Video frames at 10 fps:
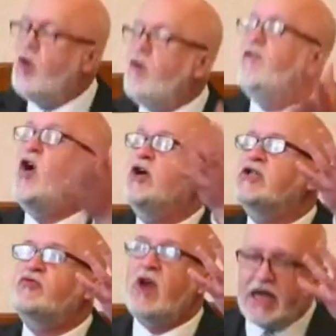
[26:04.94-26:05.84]
voice
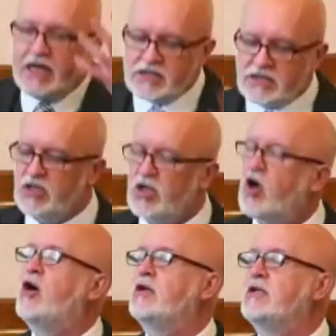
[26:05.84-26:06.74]
raised to
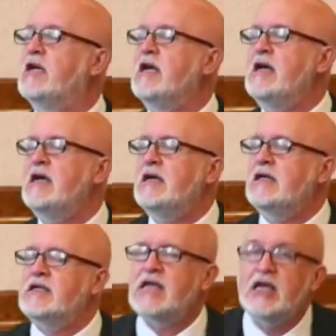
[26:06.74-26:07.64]
God to
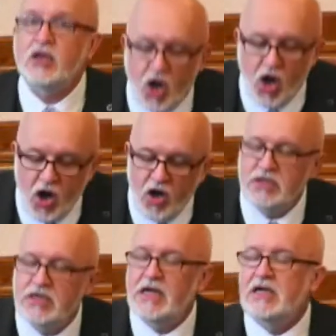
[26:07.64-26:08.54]
say, God,
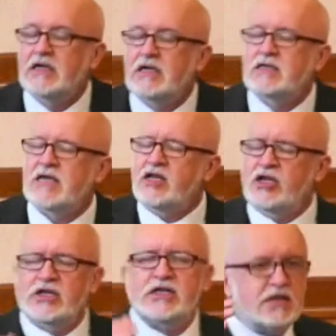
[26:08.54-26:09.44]
send your
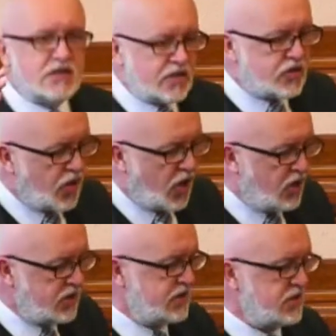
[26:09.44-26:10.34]
son to the
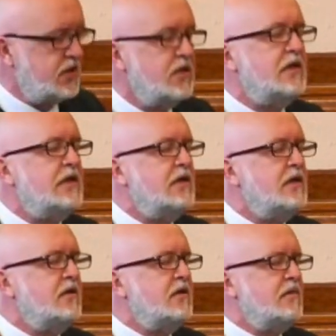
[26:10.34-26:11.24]
cross.
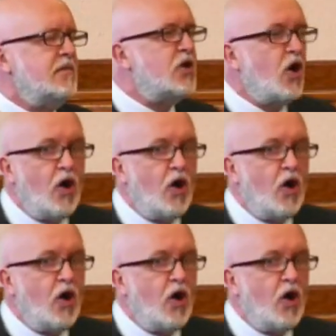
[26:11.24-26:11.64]
But God